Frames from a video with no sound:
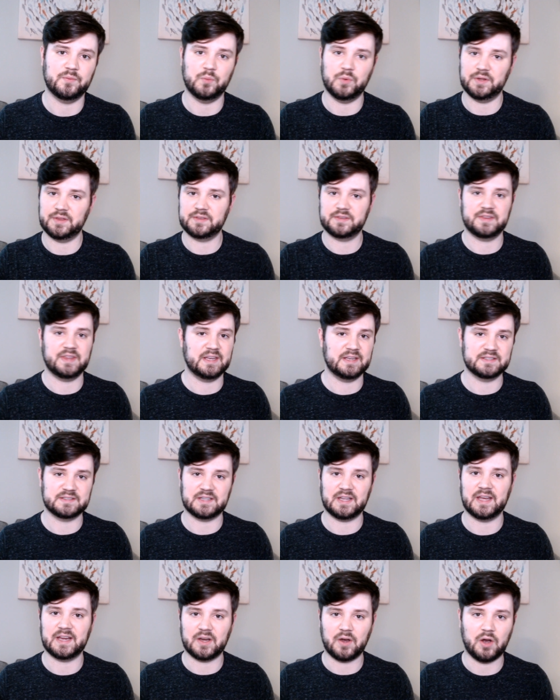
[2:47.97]
with
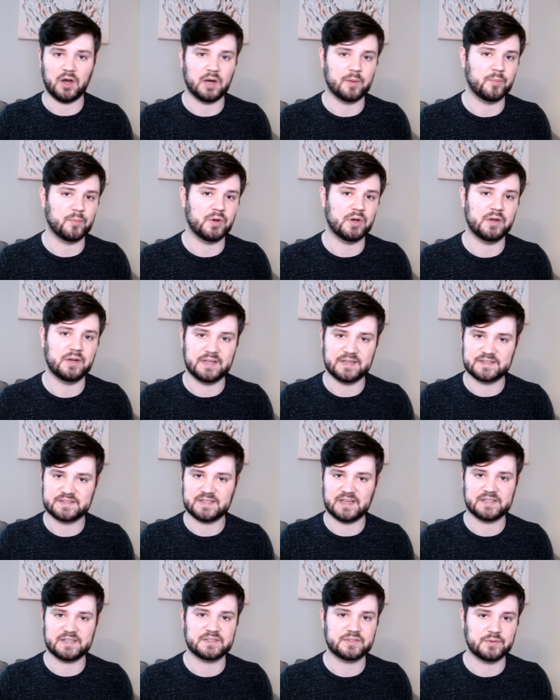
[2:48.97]
things like armor and
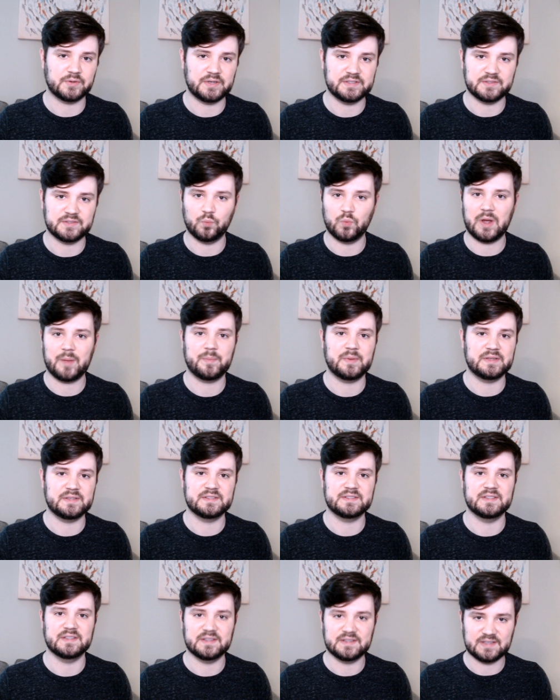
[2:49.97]
accessories and
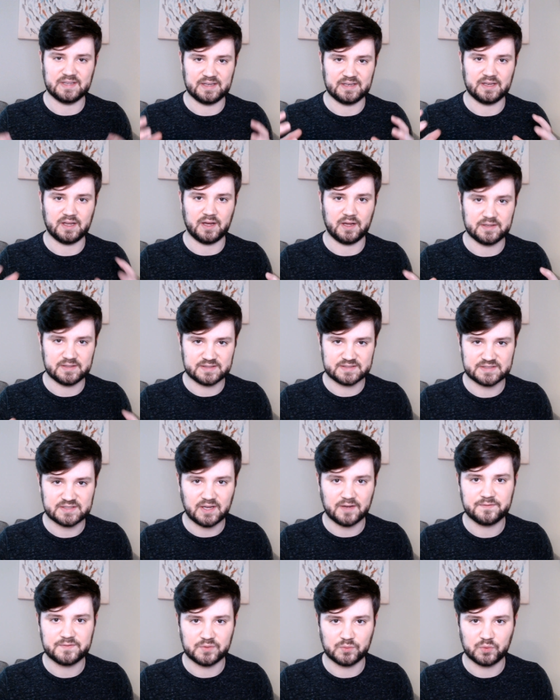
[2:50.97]
weapons and
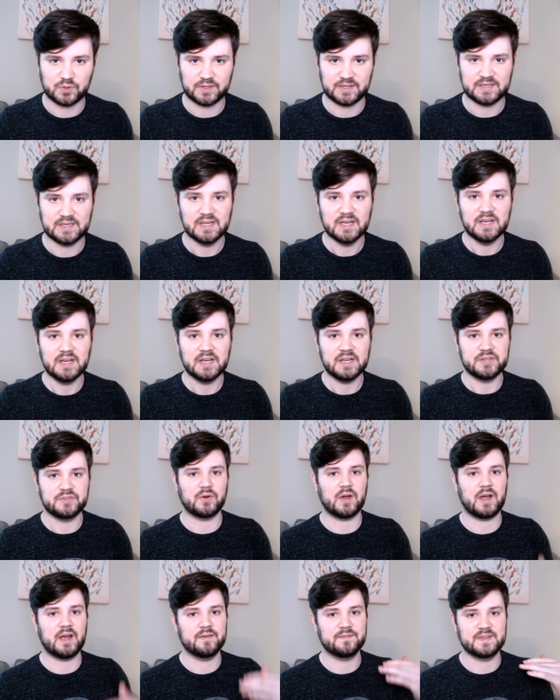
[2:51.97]
stuff to really
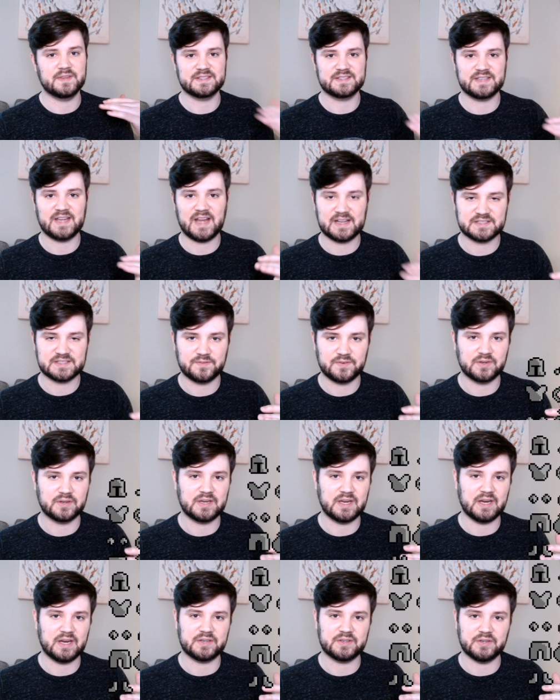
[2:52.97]
drive the stats of your
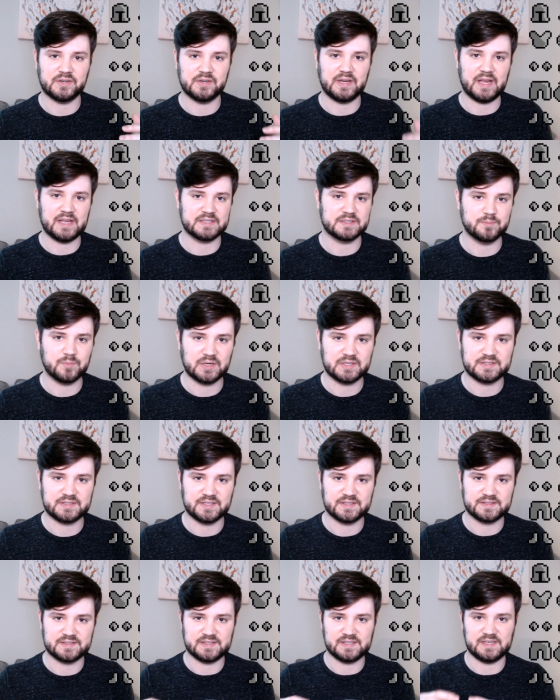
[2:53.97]
character as
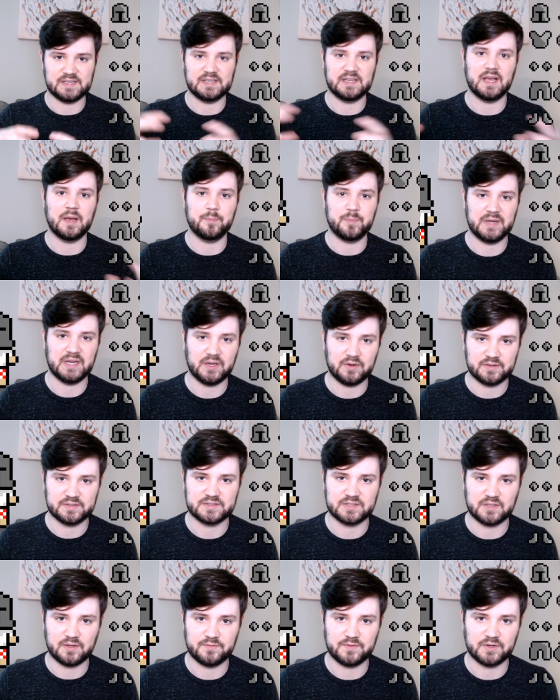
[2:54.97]
much as the
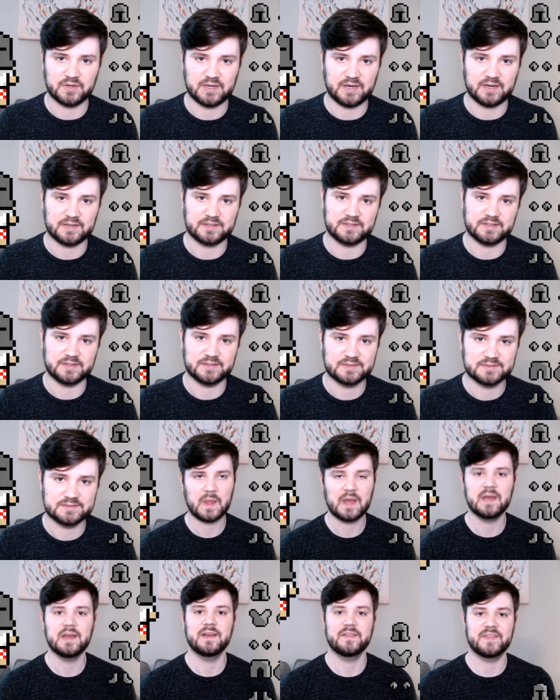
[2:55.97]
appearance of your character.
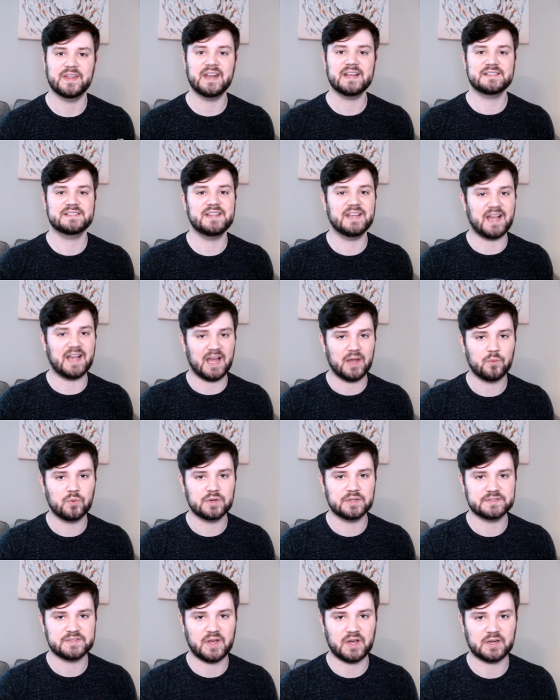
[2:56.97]
The next thing I want
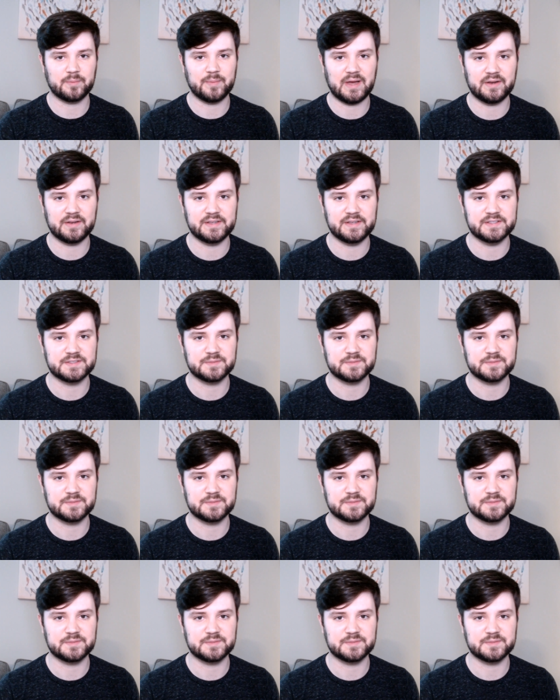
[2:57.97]
to talk about is